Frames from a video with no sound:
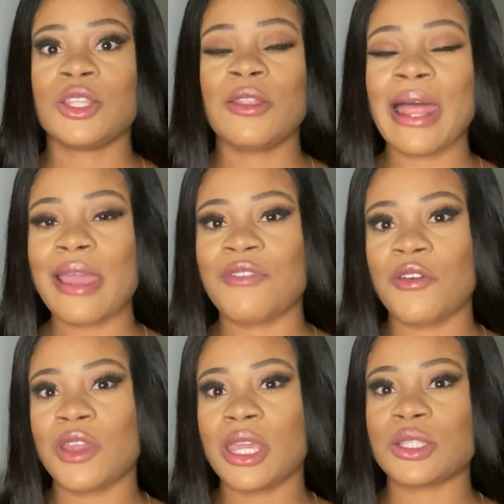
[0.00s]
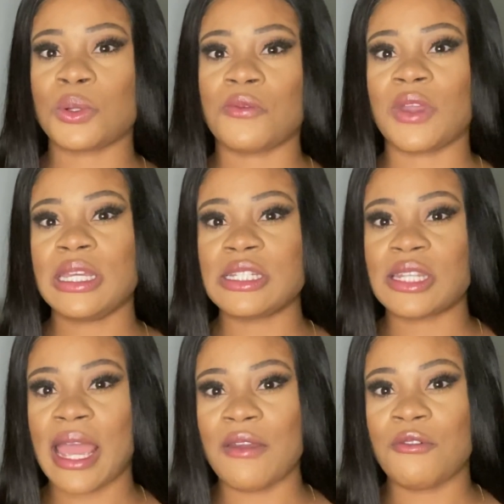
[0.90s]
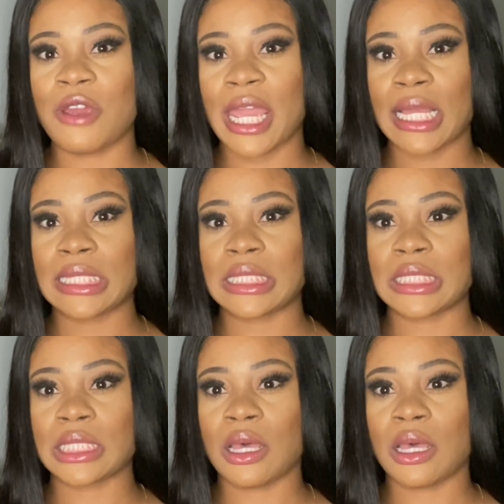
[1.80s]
like very sort of indirect,